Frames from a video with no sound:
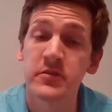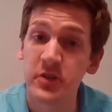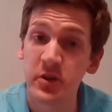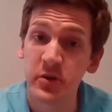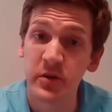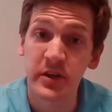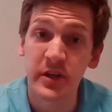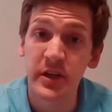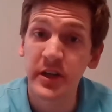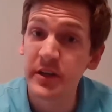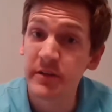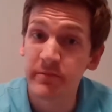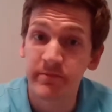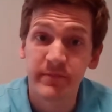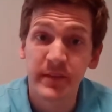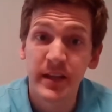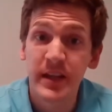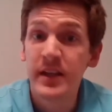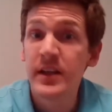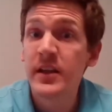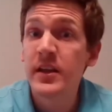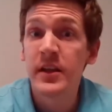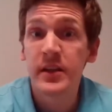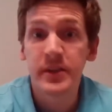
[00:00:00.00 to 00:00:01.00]
So, again,
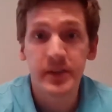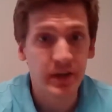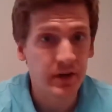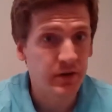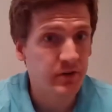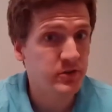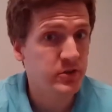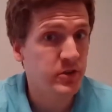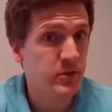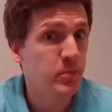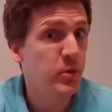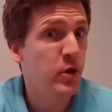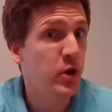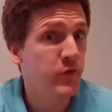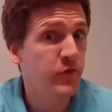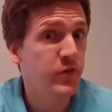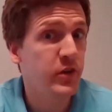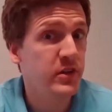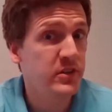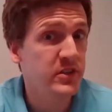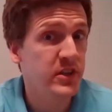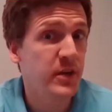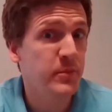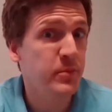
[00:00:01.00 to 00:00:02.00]
there was a
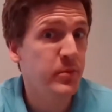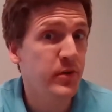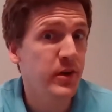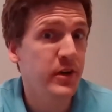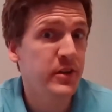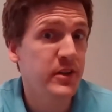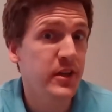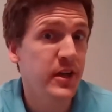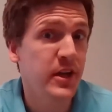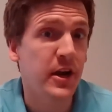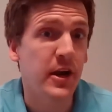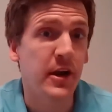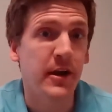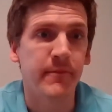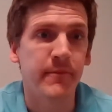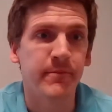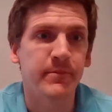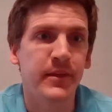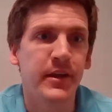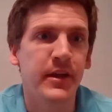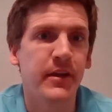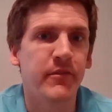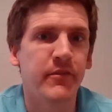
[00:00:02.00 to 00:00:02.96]
perfect example right there.